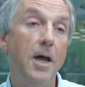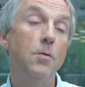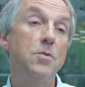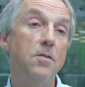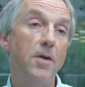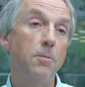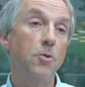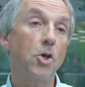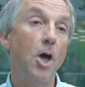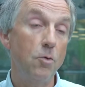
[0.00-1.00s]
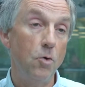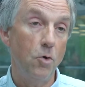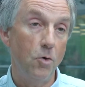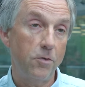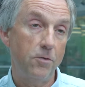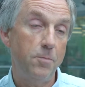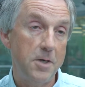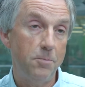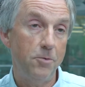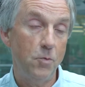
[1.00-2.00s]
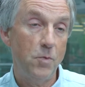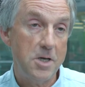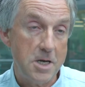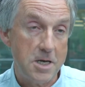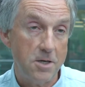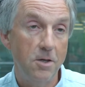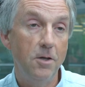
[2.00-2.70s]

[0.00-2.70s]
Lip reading: and we develop the cohort of people that we need